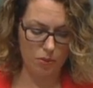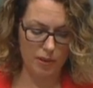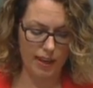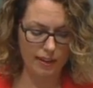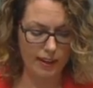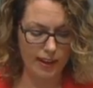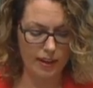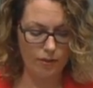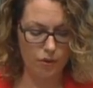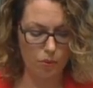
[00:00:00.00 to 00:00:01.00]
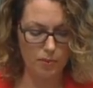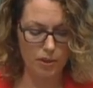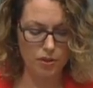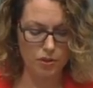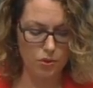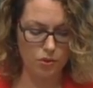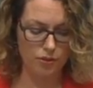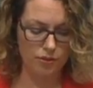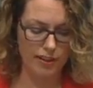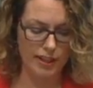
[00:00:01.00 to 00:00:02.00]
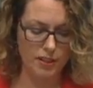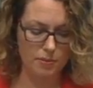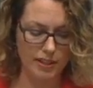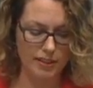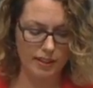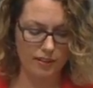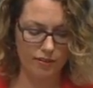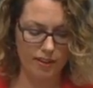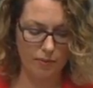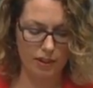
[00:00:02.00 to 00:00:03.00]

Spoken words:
will be allocated for women and children fleeing domestic and family